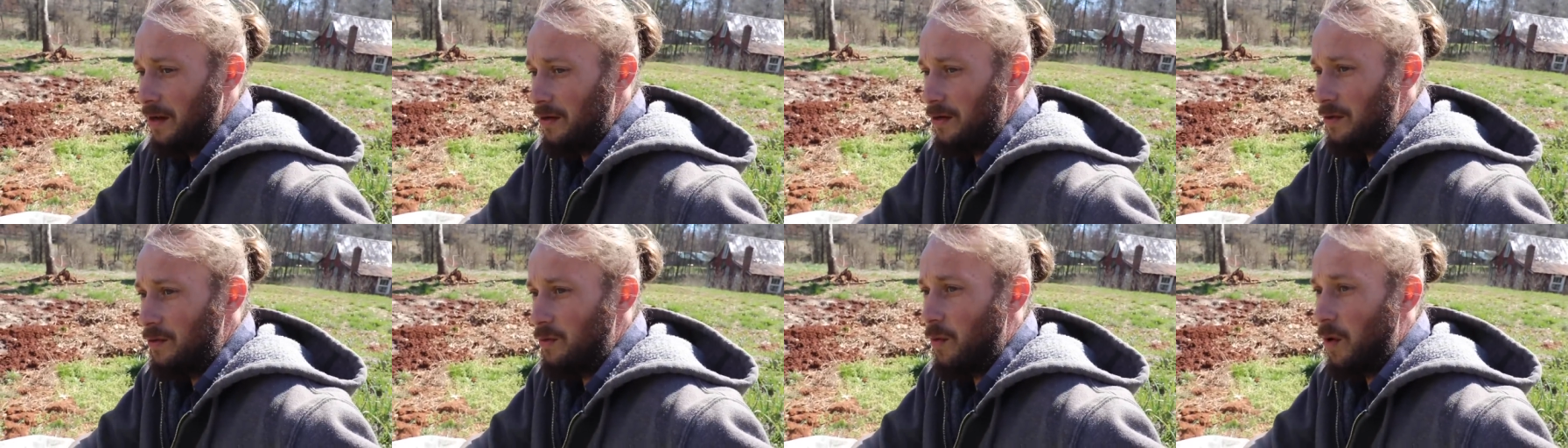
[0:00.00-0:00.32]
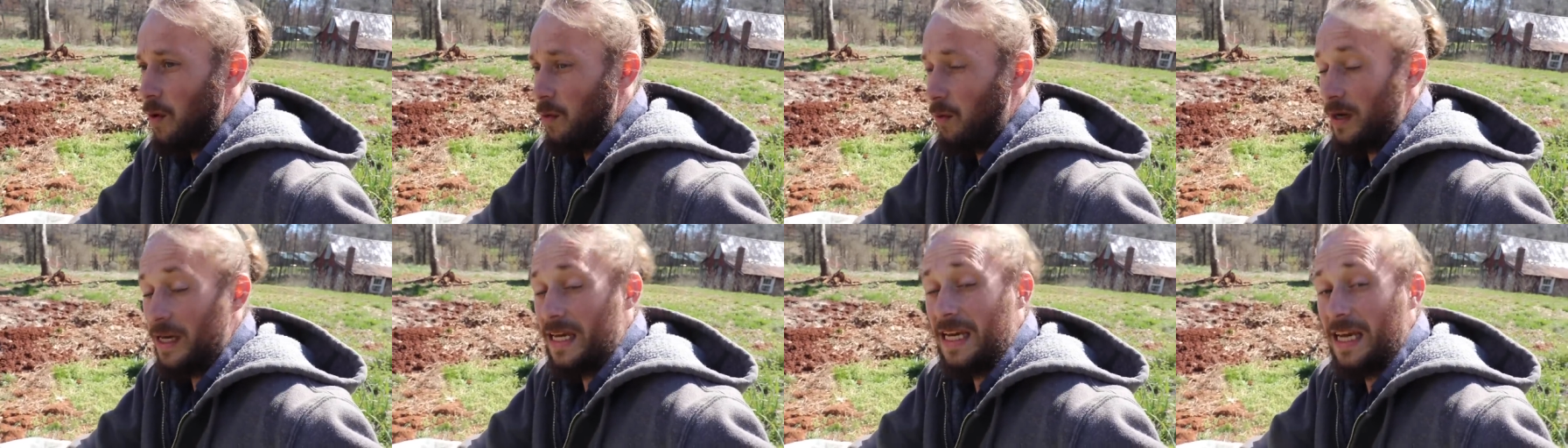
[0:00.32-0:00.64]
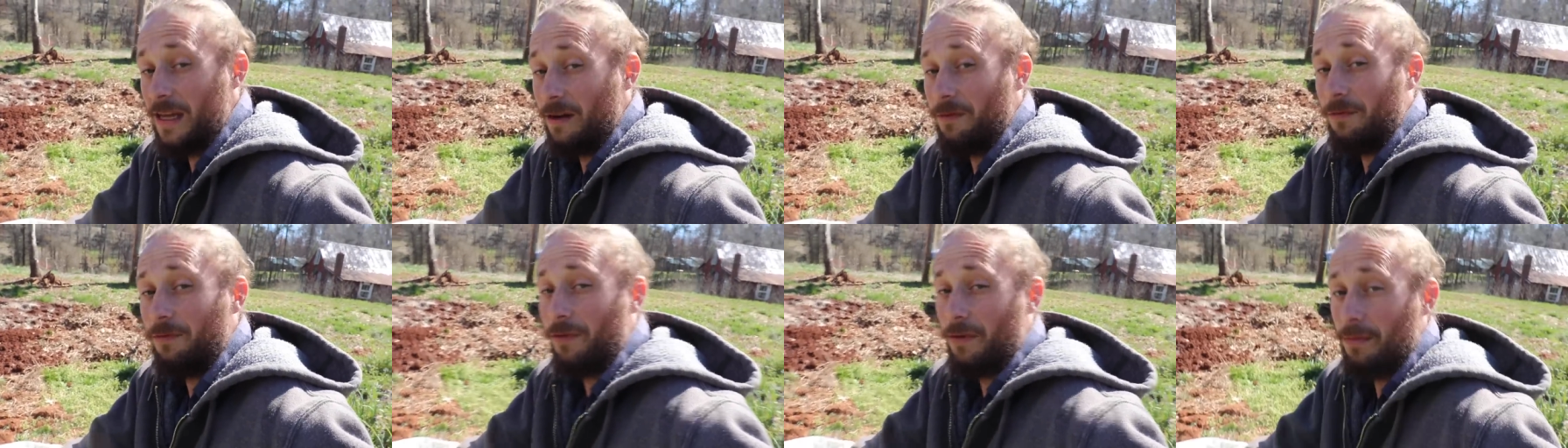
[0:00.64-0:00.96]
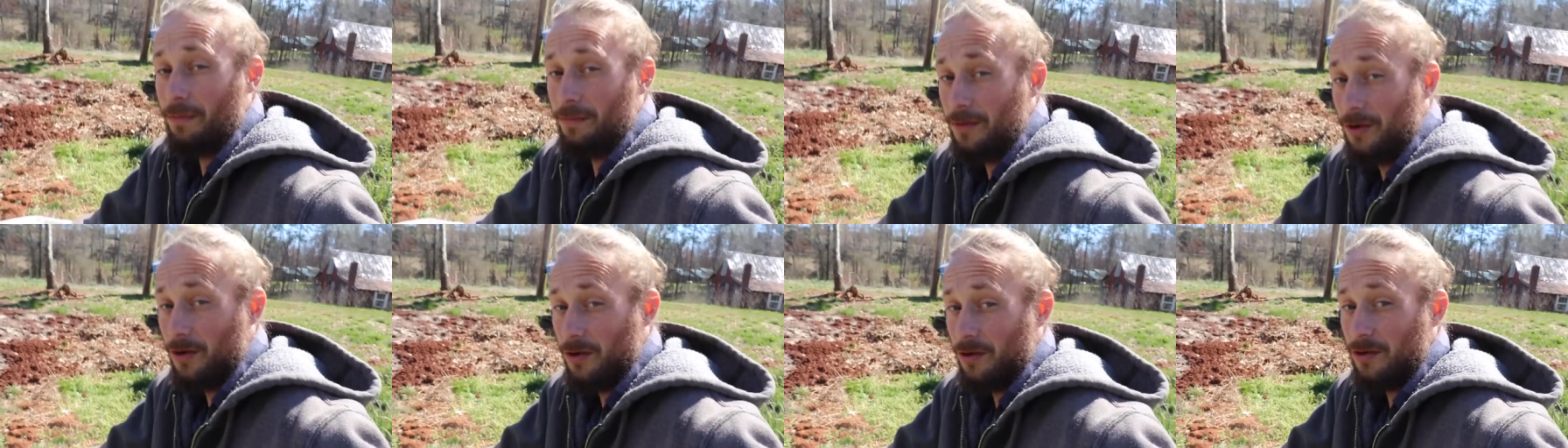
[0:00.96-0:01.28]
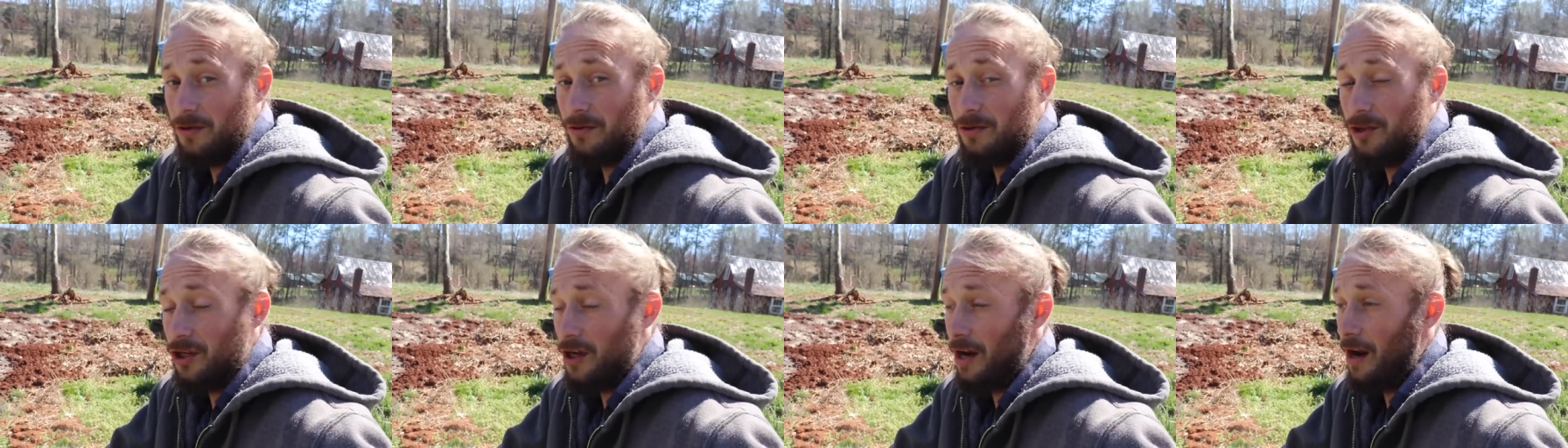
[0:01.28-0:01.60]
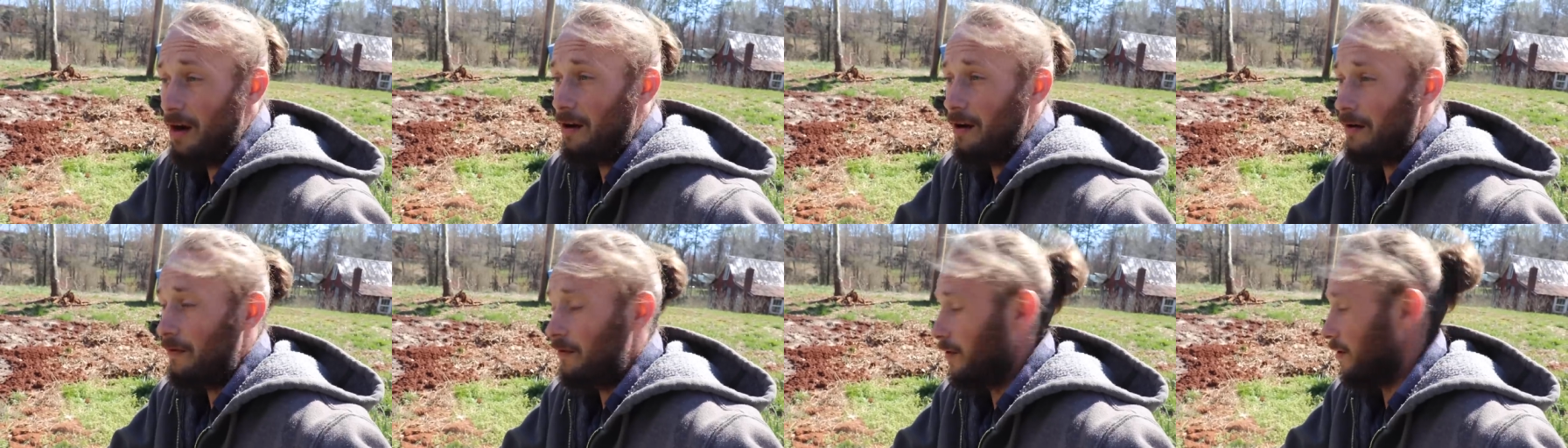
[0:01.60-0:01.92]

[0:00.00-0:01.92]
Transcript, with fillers: you won't get from your generic